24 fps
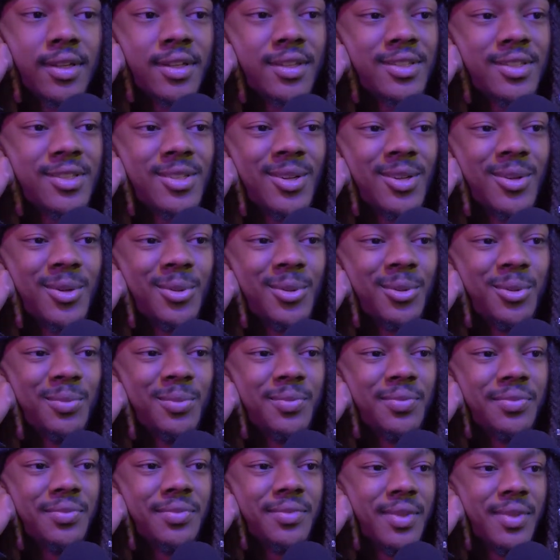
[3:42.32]
So
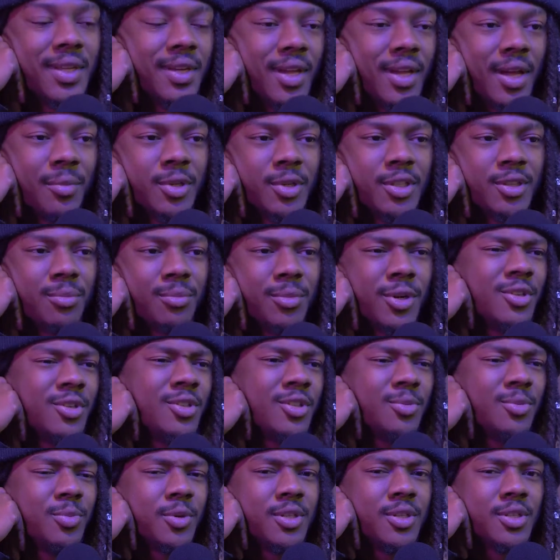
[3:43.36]
the merch
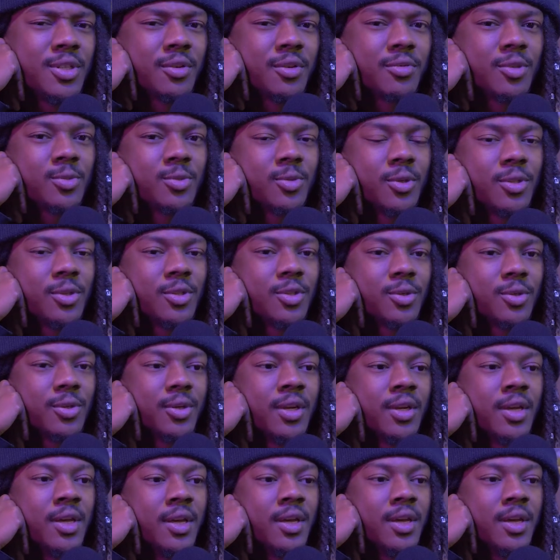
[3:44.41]
is pretty self-explanatory.